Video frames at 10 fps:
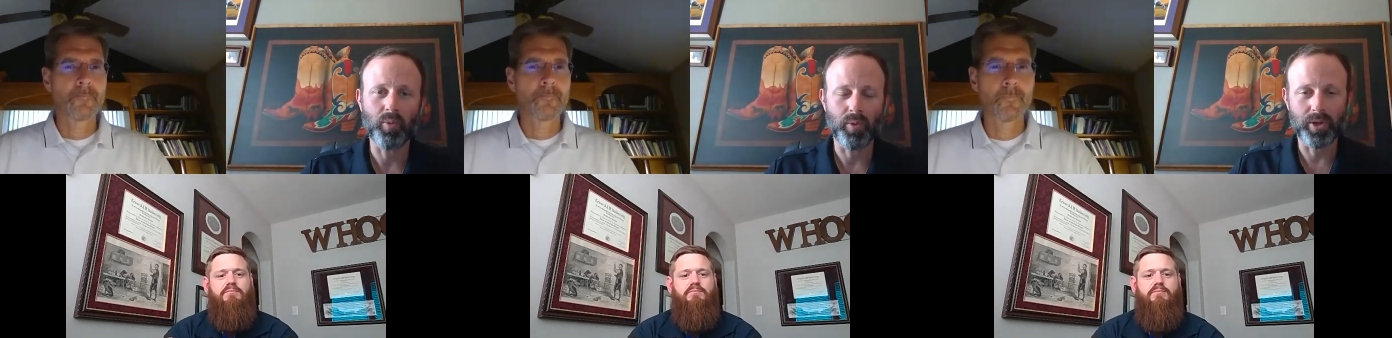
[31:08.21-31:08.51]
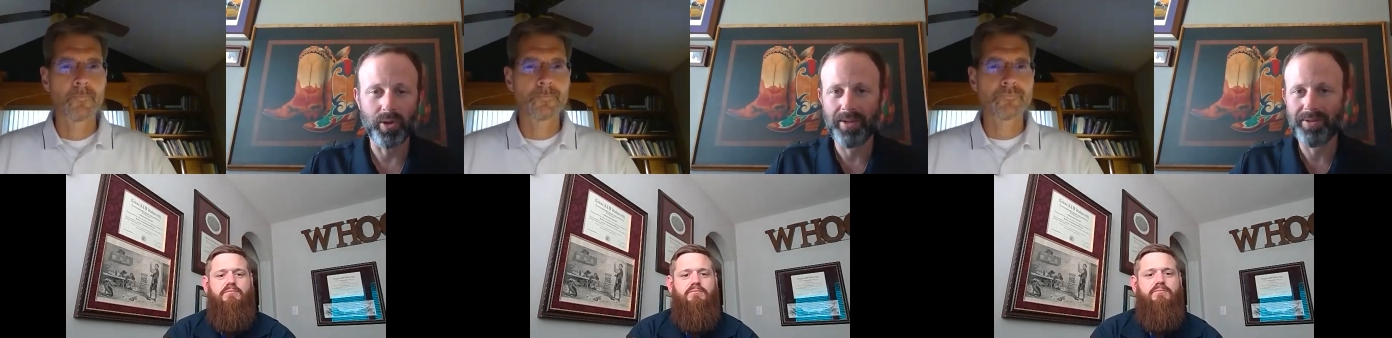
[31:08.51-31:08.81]
Speaker 1: we
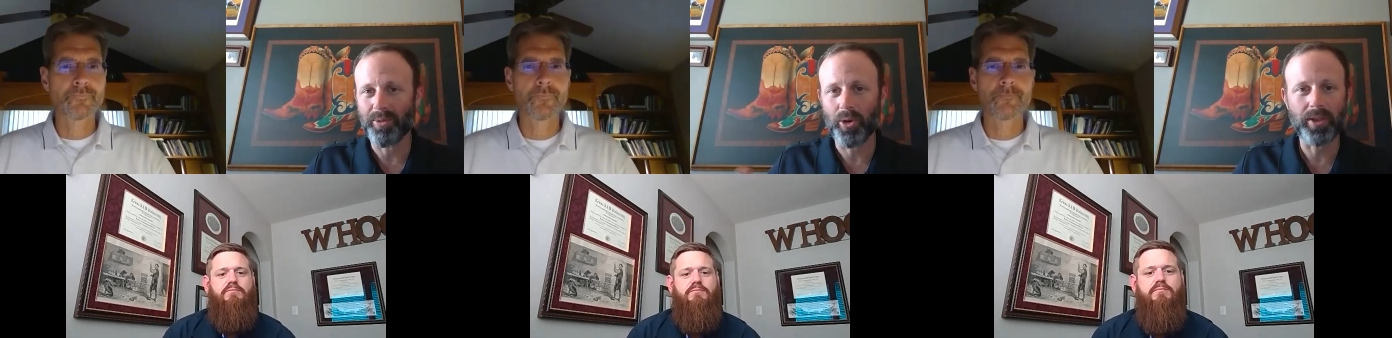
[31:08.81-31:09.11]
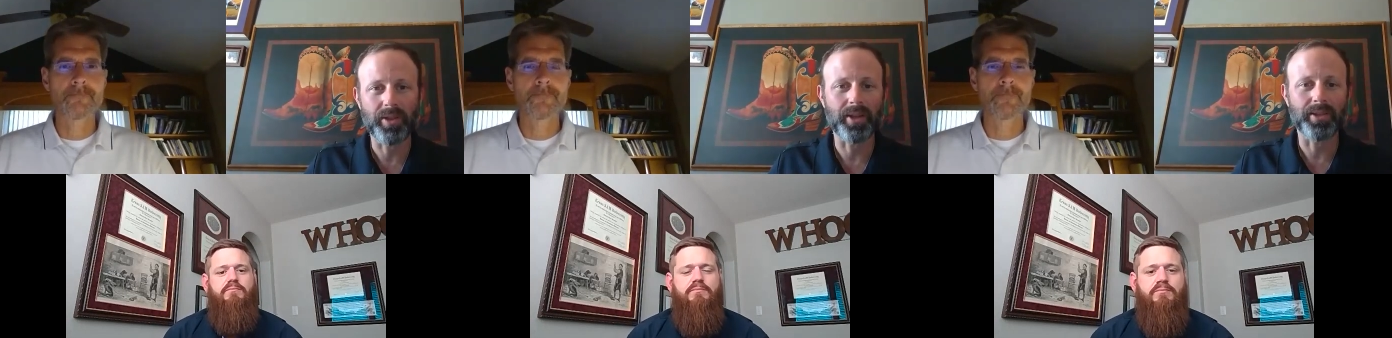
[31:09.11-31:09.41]
do have some
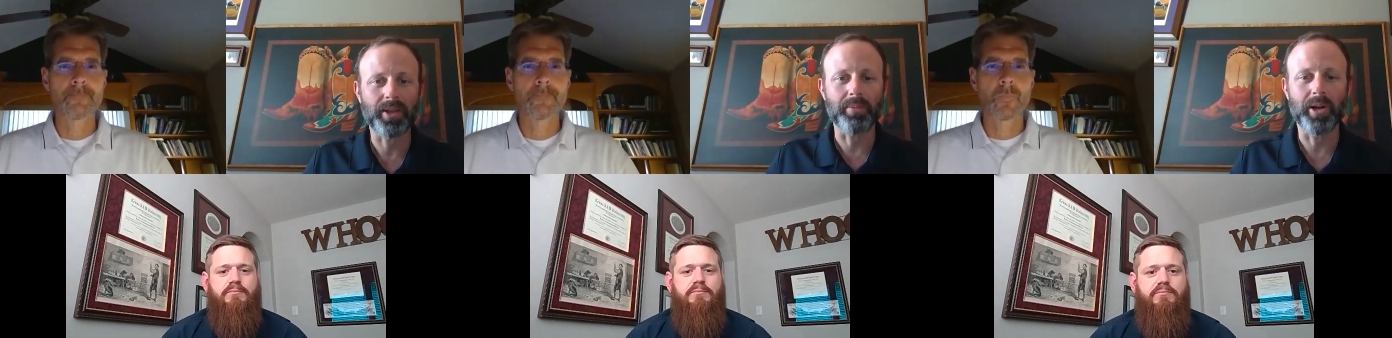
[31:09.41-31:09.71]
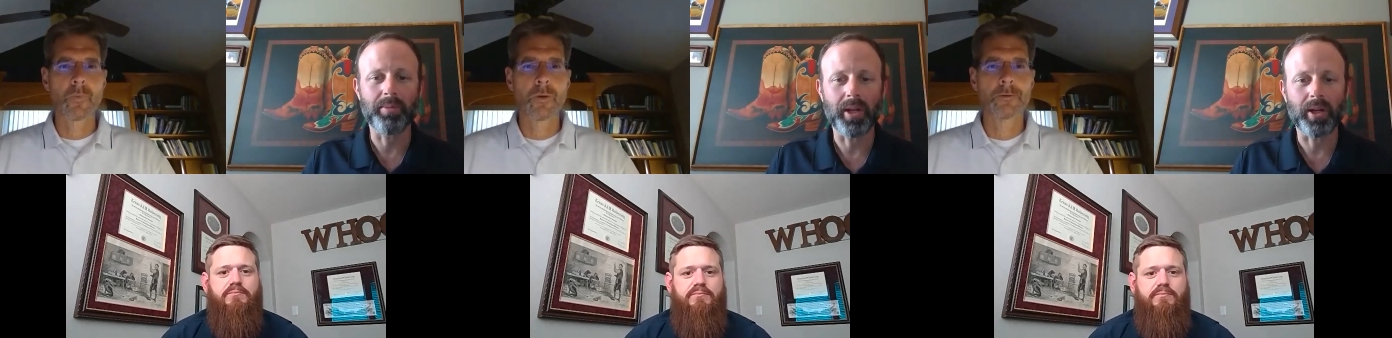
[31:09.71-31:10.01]
great things coming
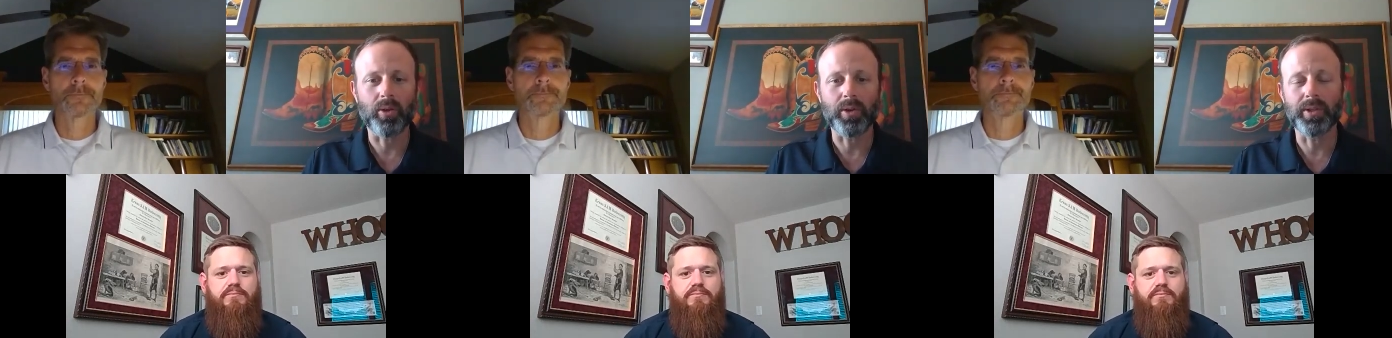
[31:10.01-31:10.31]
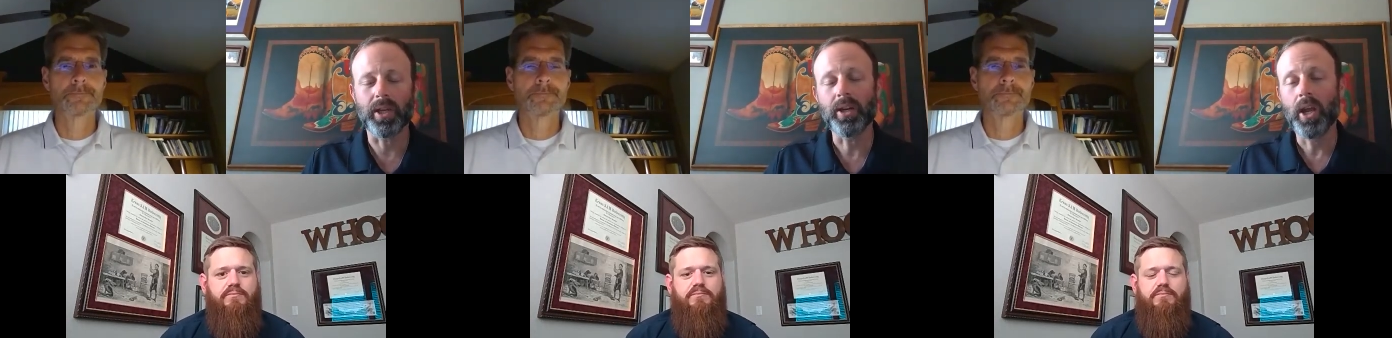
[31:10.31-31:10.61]
up like logan
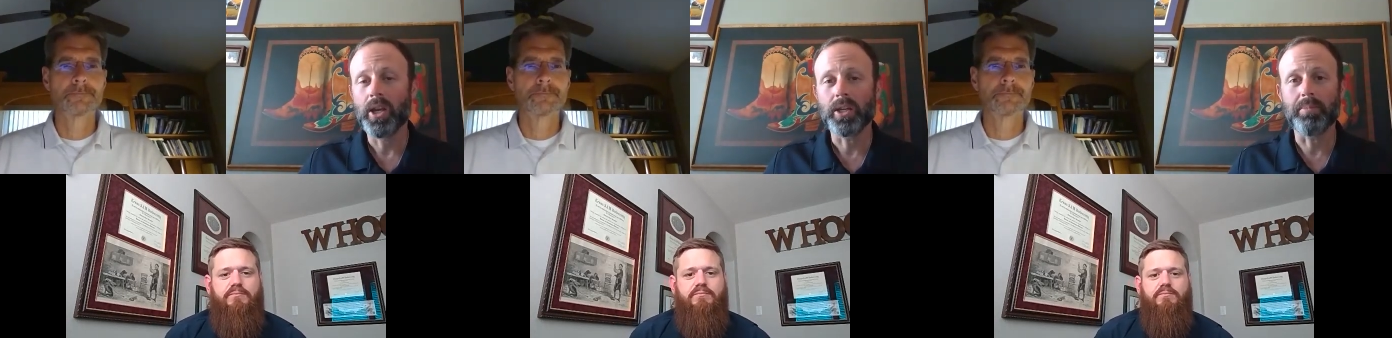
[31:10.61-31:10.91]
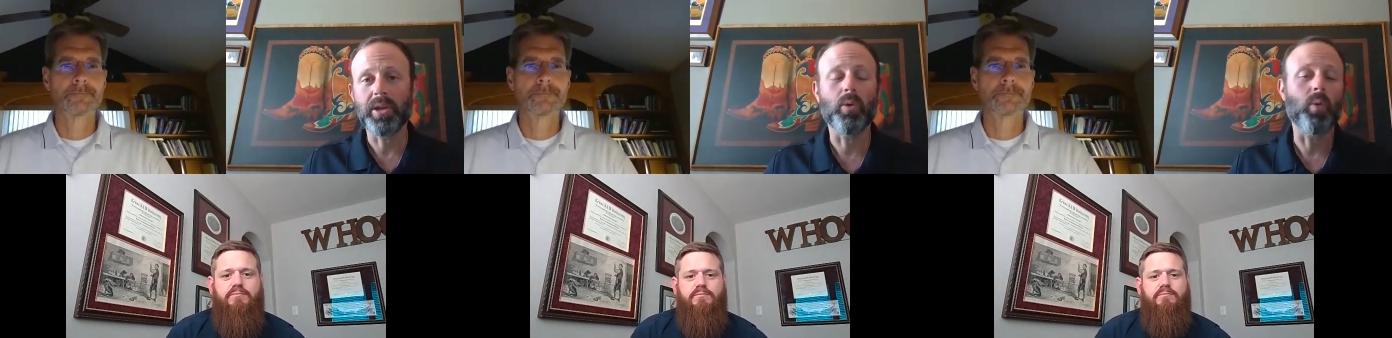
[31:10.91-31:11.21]
said to
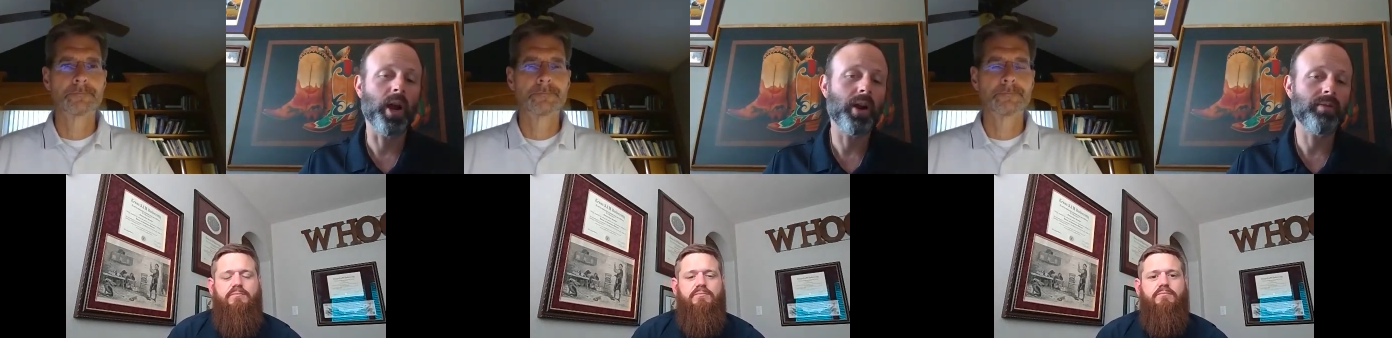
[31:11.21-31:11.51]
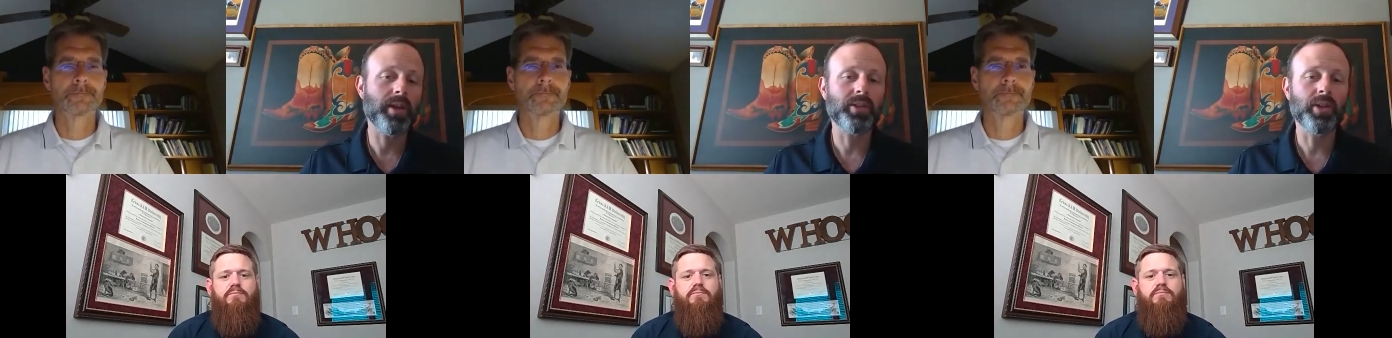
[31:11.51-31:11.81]
be aware
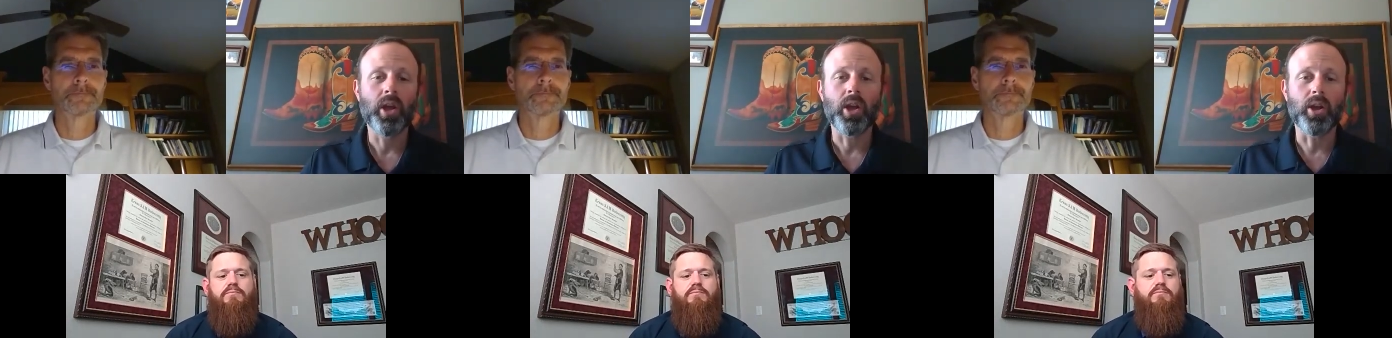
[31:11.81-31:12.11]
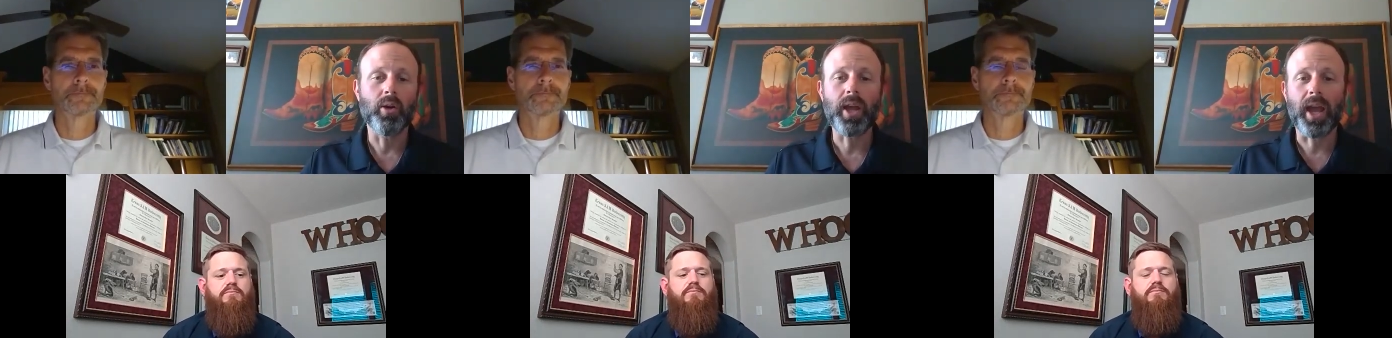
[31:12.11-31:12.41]
of this
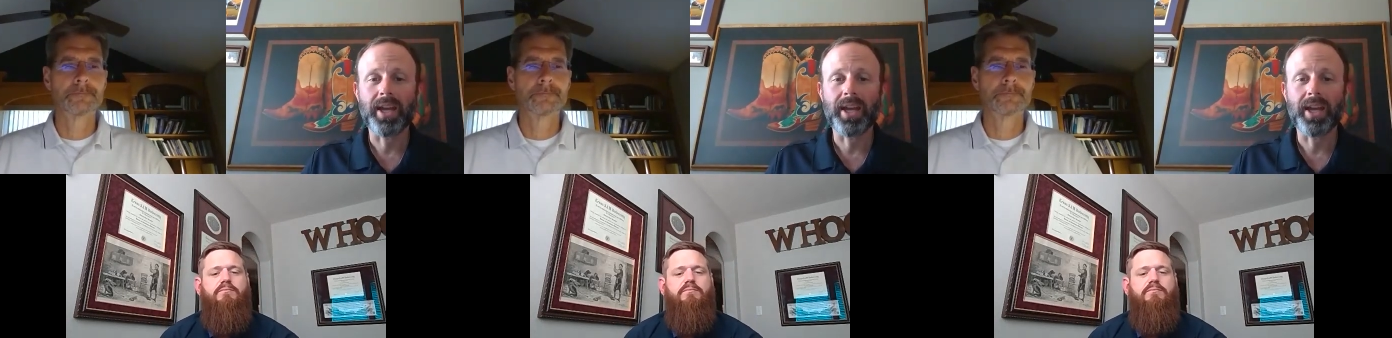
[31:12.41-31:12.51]
go to